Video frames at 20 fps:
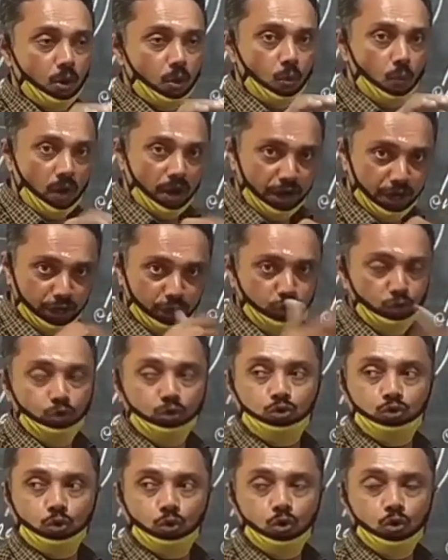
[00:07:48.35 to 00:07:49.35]
1
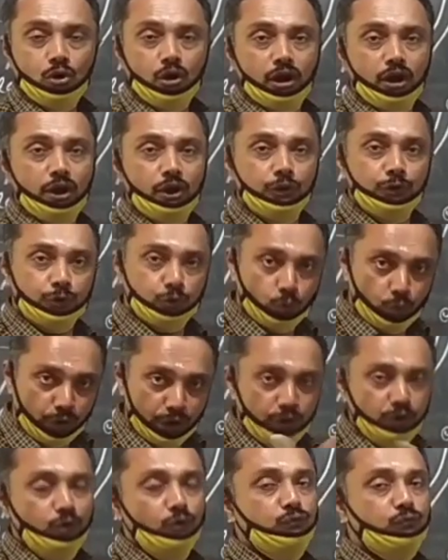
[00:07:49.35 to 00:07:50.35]
into 2. 2
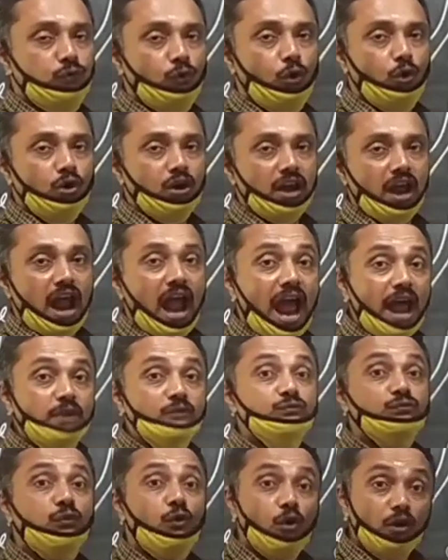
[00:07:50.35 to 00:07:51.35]
into 4 and
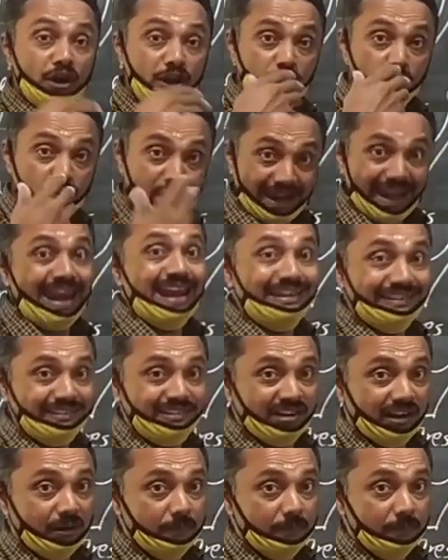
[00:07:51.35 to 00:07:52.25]
4 into 8.